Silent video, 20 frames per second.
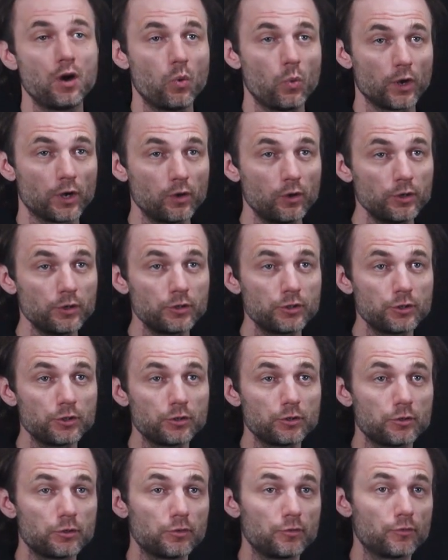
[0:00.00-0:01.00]
We're going
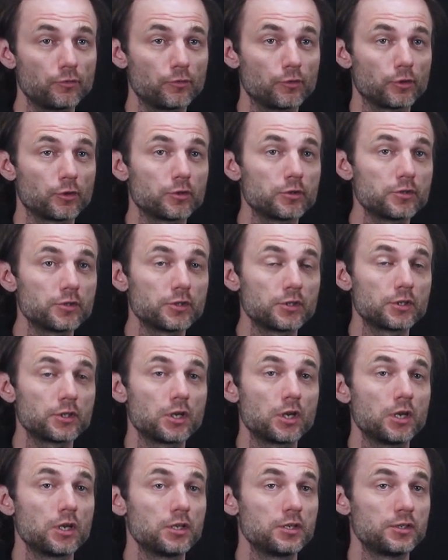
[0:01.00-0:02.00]
to first
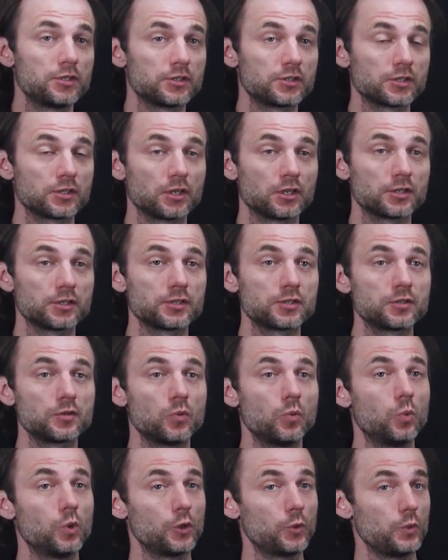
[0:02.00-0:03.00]
discuss
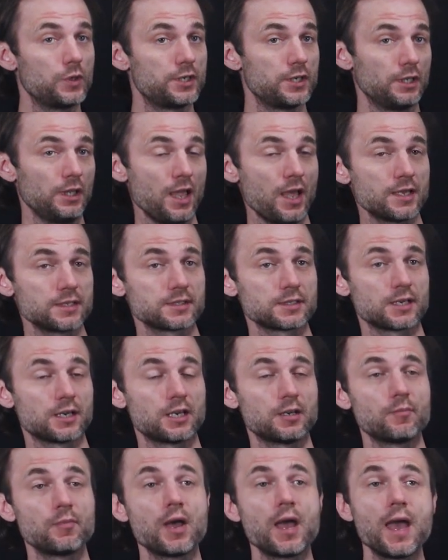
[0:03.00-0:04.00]
what we did last
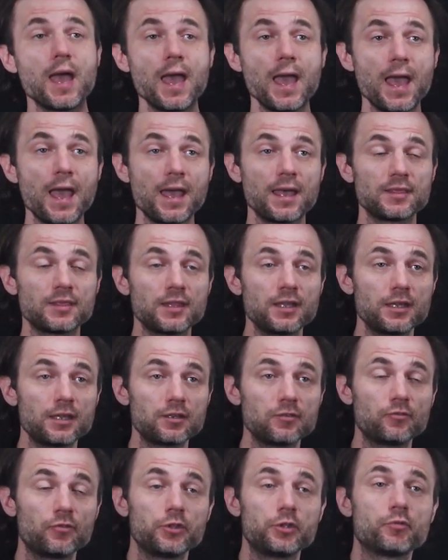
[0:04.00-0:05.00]
time, and
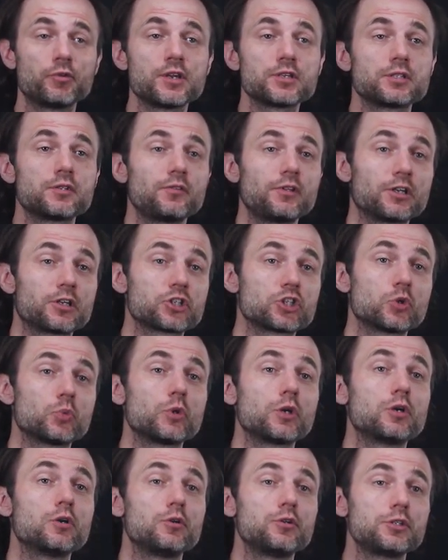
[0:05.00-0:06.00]
then for the rest of the lecture
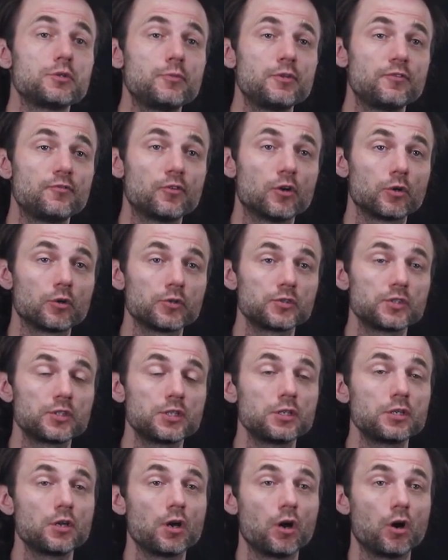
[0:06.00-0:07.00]
we're going to be
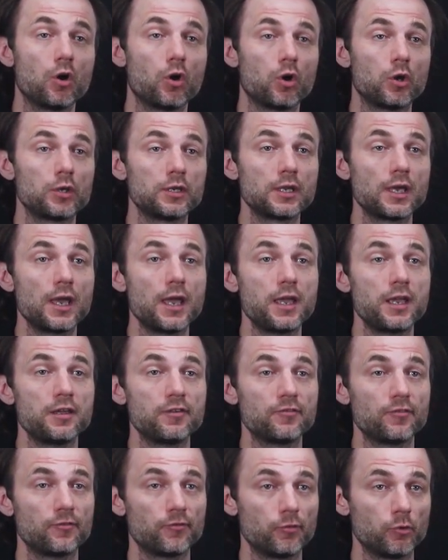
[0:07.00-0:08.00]
focusing on a
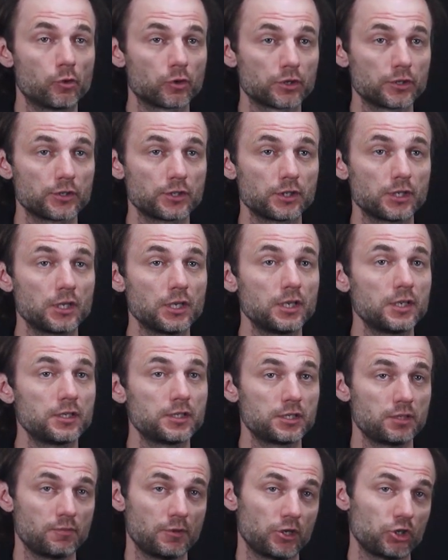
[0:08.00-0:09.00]
forced
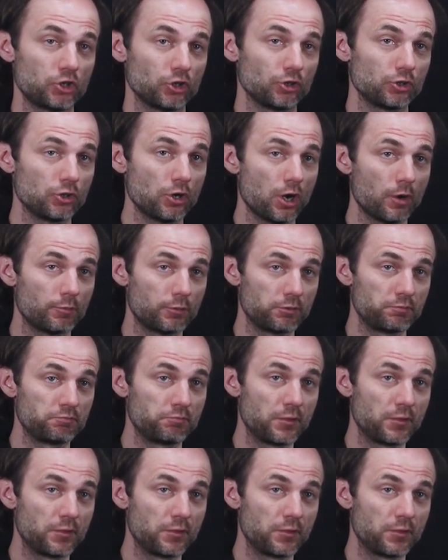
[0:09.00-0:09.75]
symmetric top.